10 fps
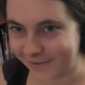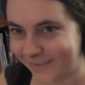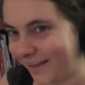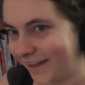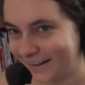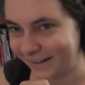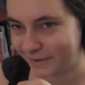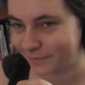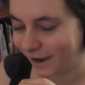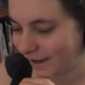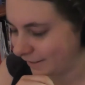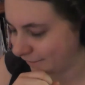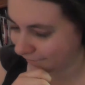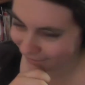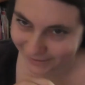standing nearby and they're
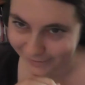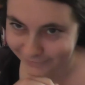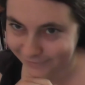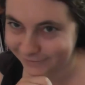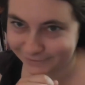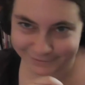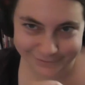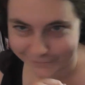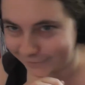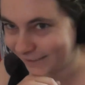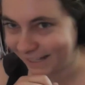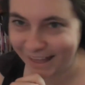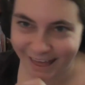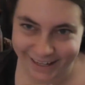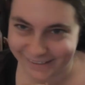going like, ooh,
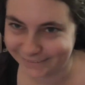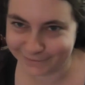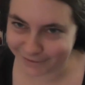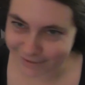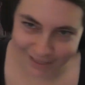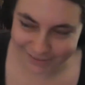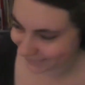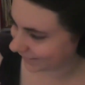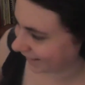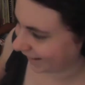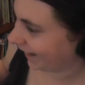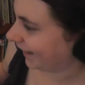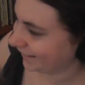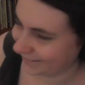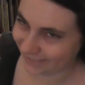well,
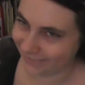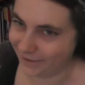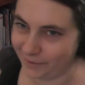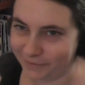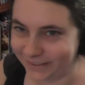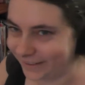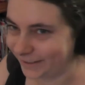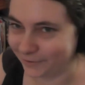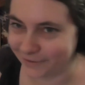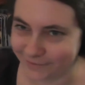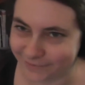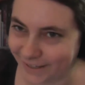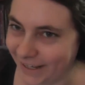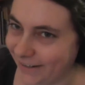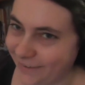yeah, I mean, you know,
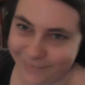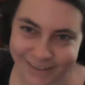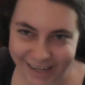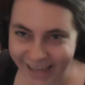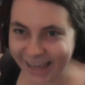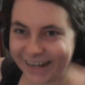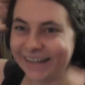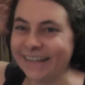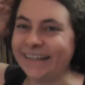I don't know. And